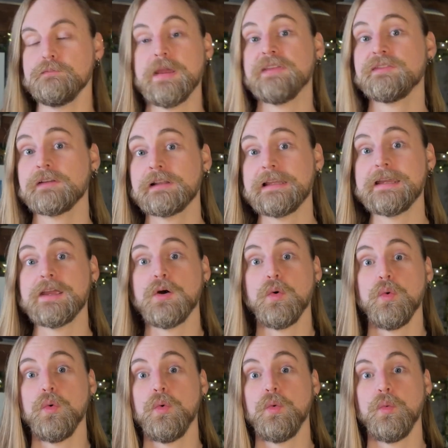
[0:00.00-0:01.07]
Basically,
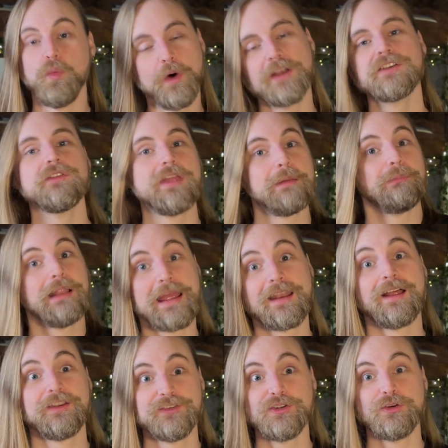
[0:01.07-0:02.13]
what do they
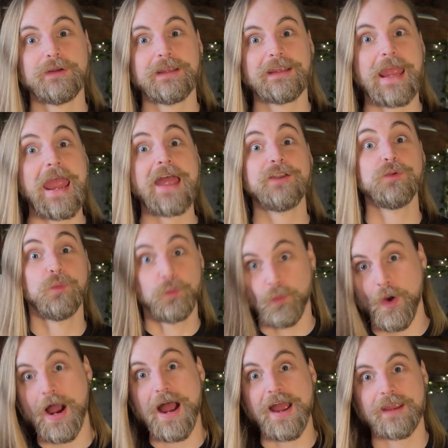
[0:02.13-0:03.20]
plan on doing and
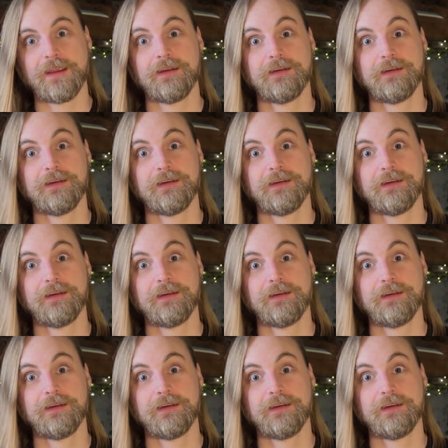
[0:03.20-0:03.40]
why?